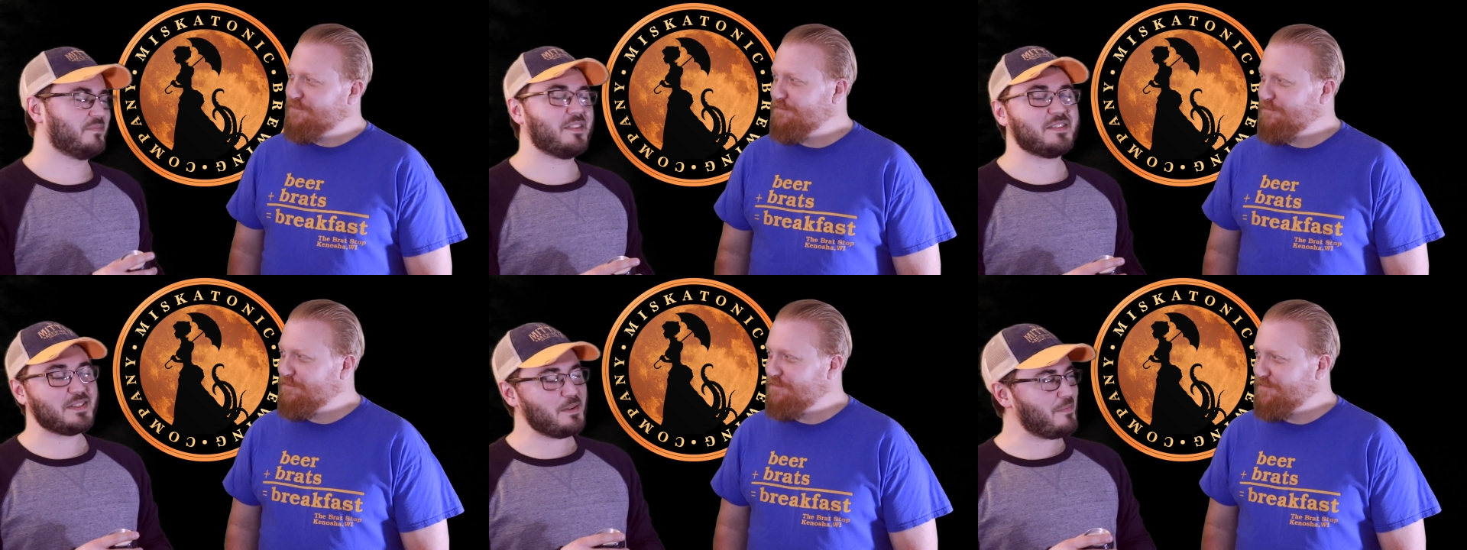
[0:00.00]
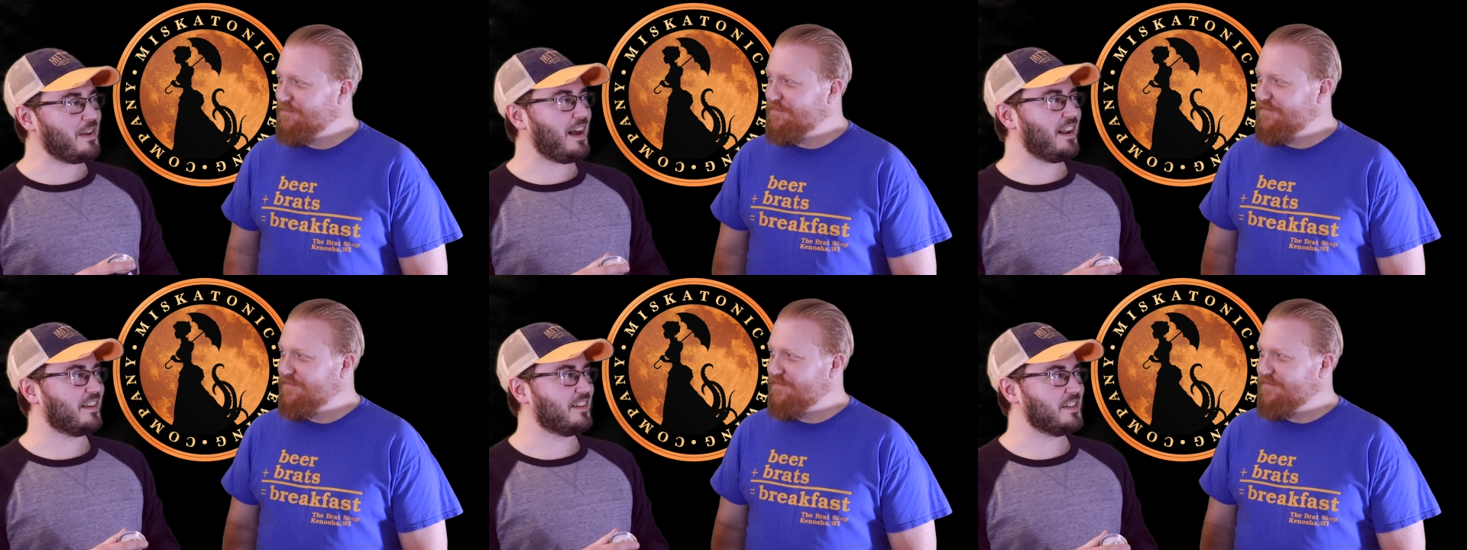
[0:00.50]
Speaker 1: The
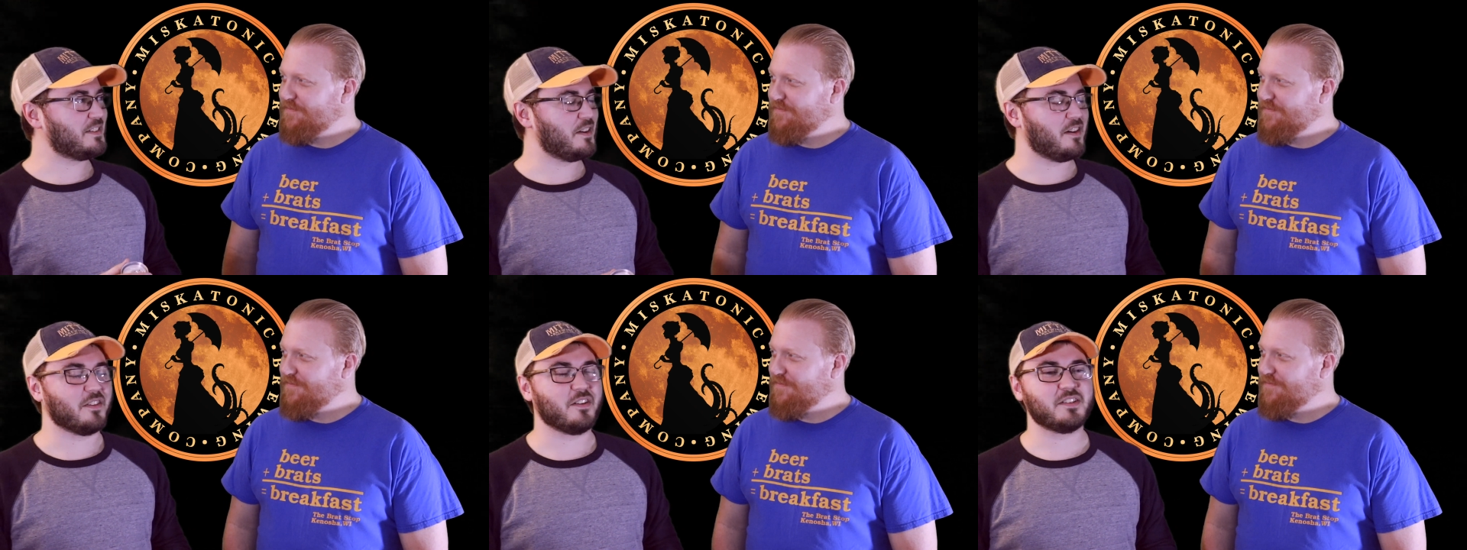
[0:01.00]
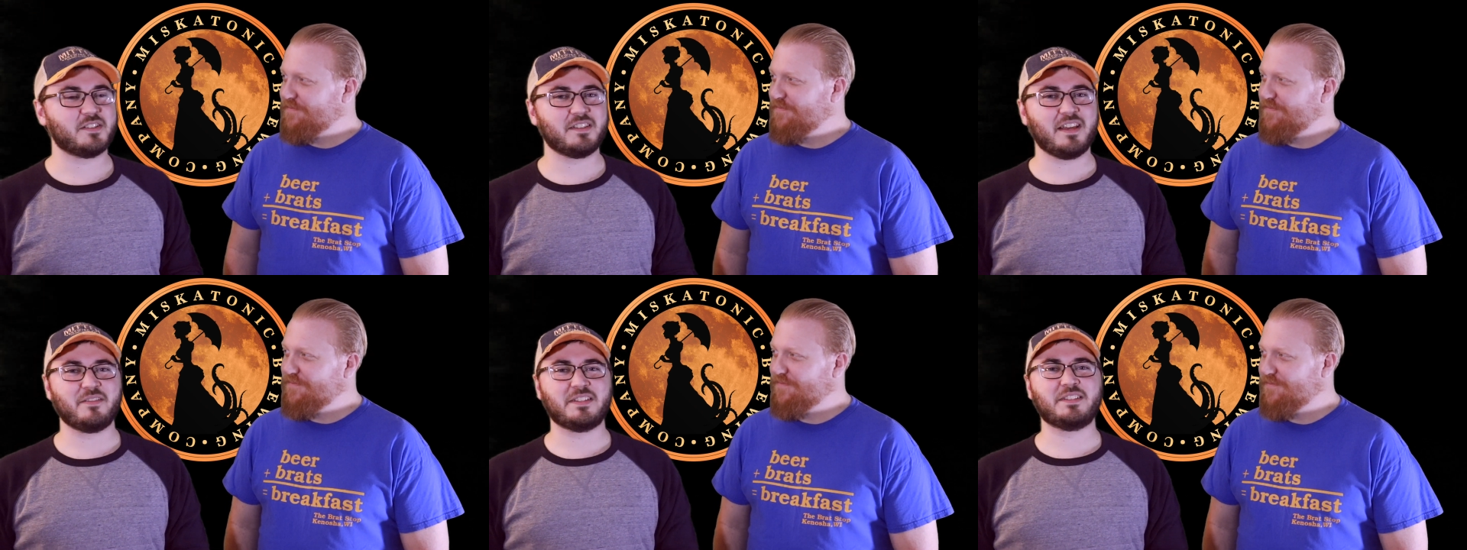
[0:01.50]
symbiotic, that's good. There's,
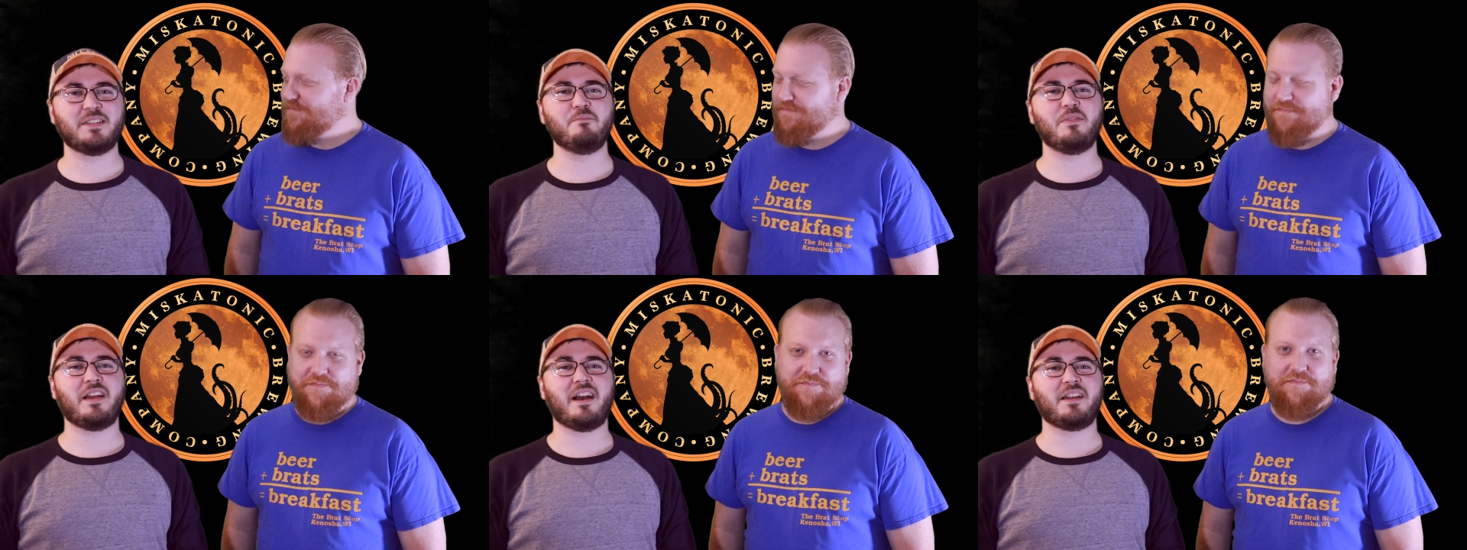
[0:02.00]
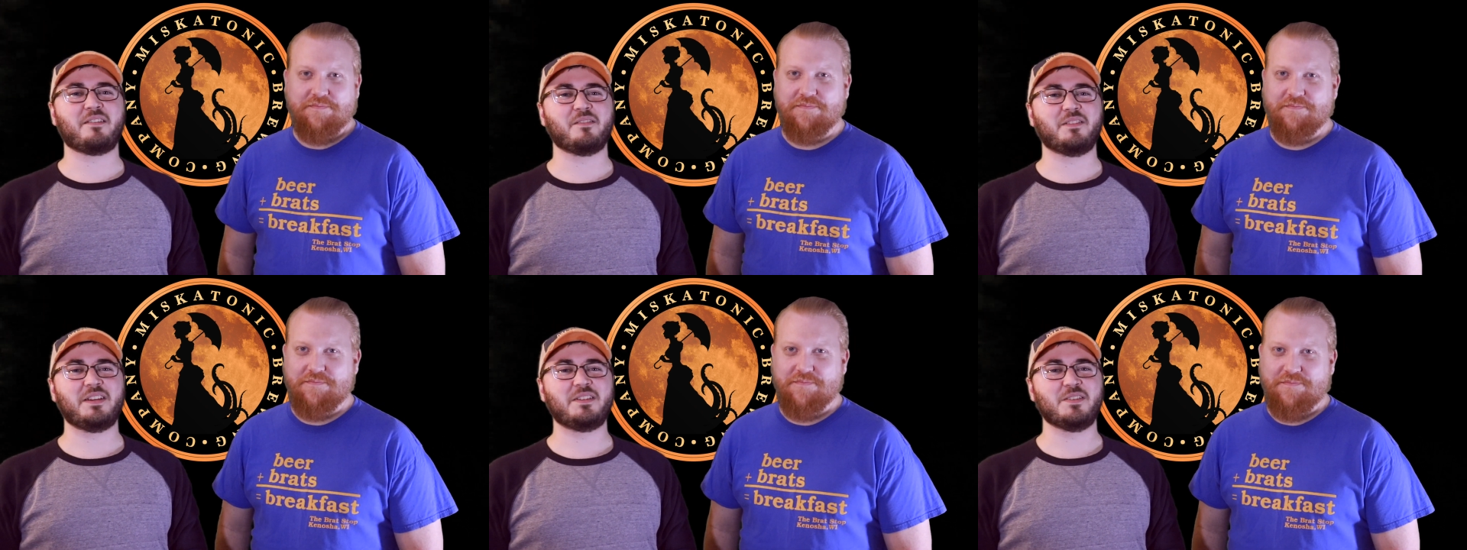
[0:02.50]
they have a symbiotic
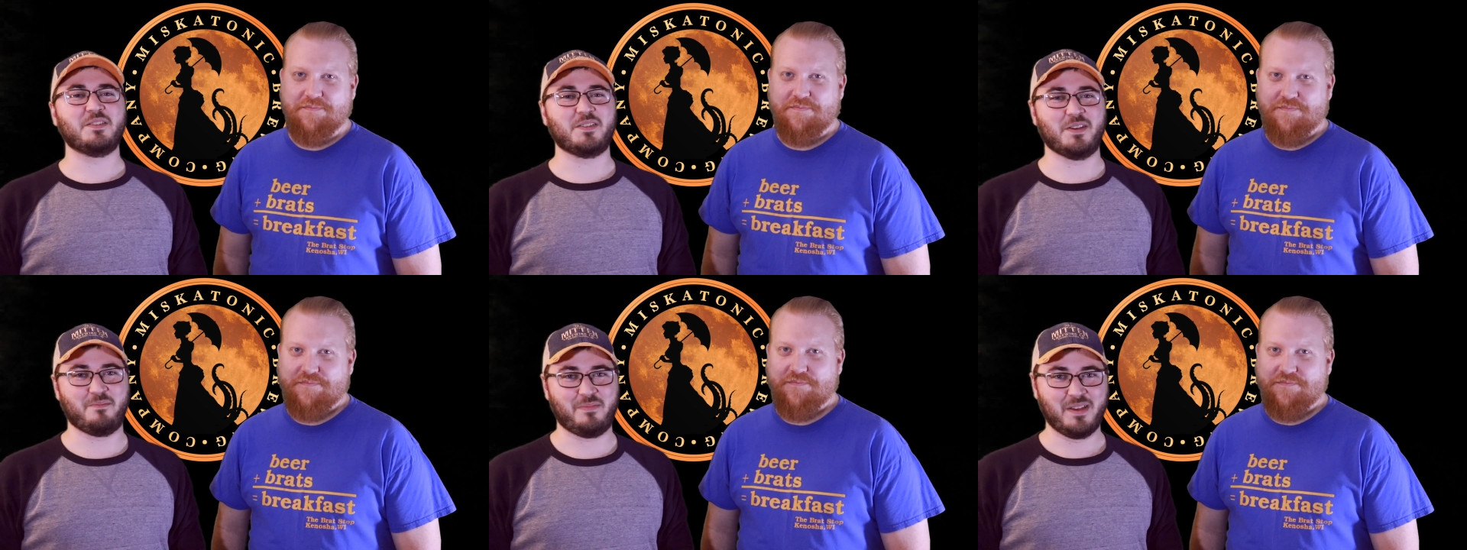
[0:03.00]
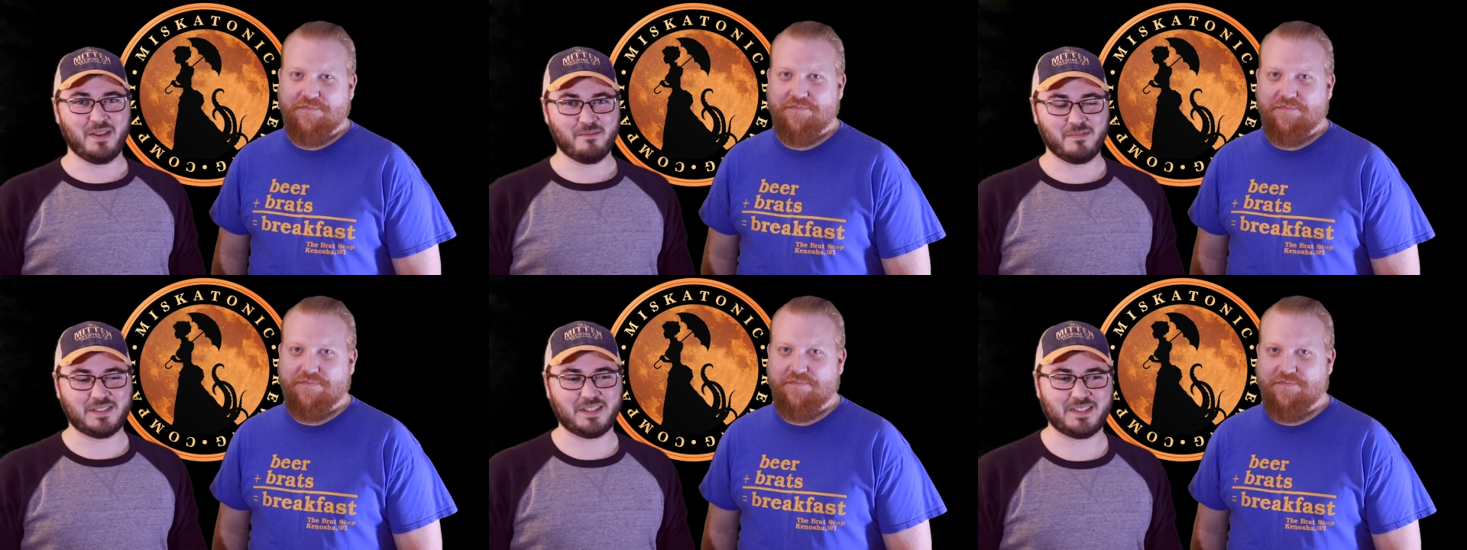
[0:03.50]
relationship,
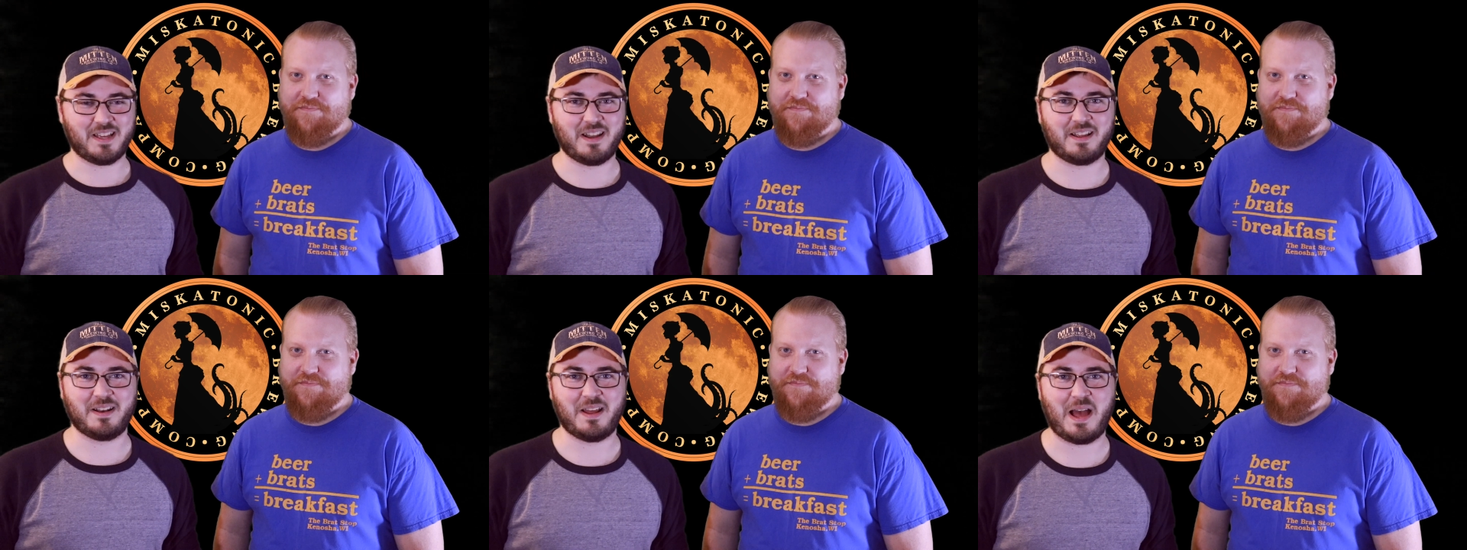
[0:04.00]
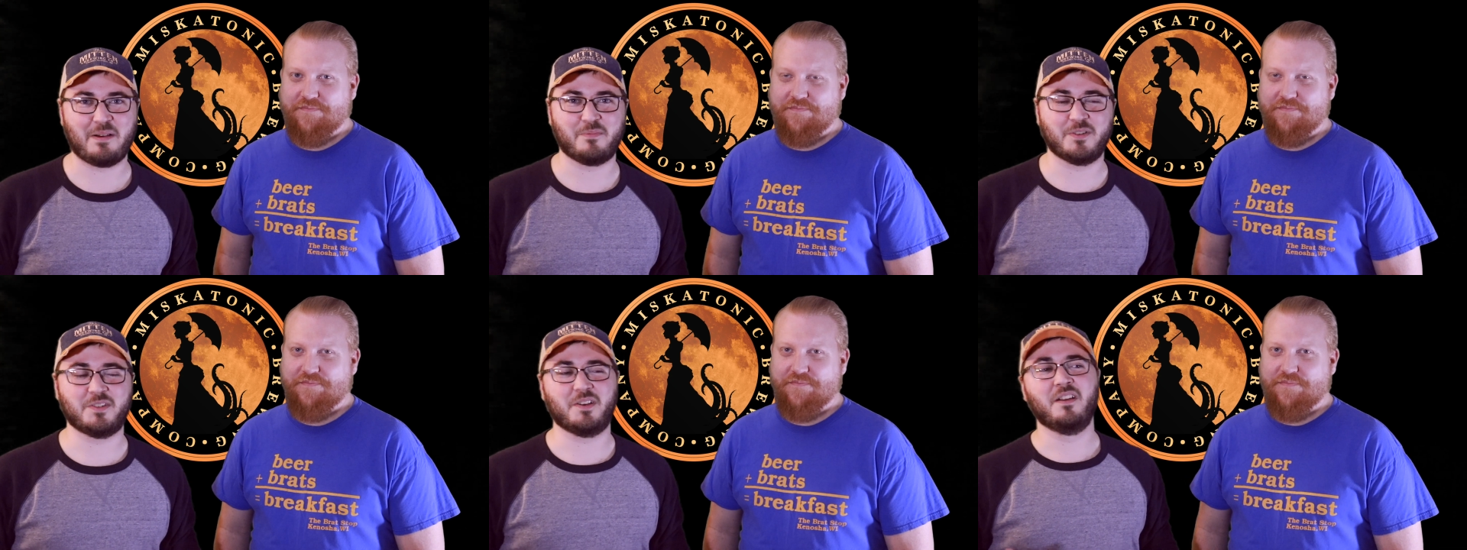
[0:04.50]
Miskatonic and Hop
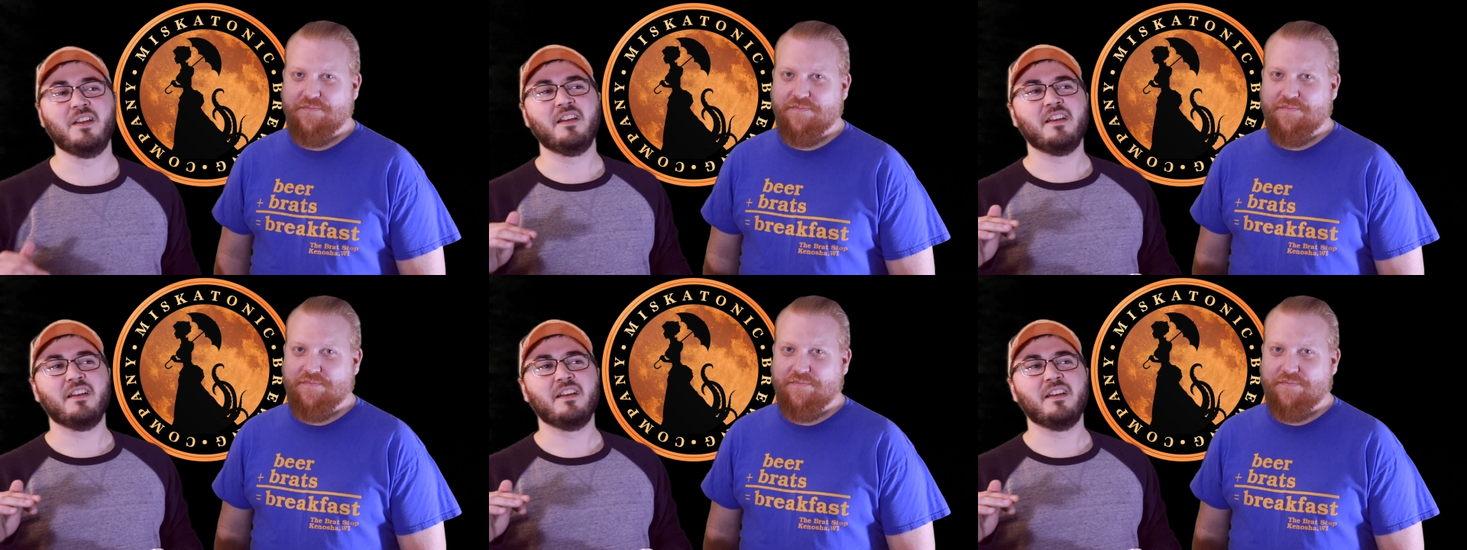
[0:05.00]
Butcher.